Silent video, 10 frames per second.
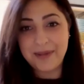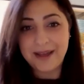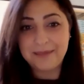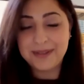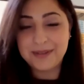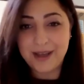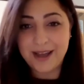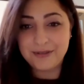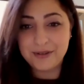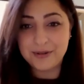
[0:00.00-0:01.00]
happy to
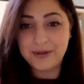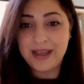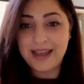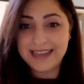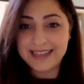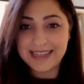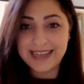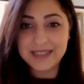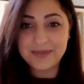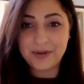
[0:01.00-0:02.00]
have you as a
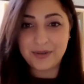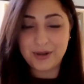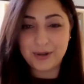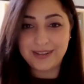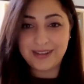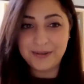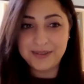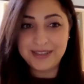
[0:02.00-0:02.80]
guest for the lockdown.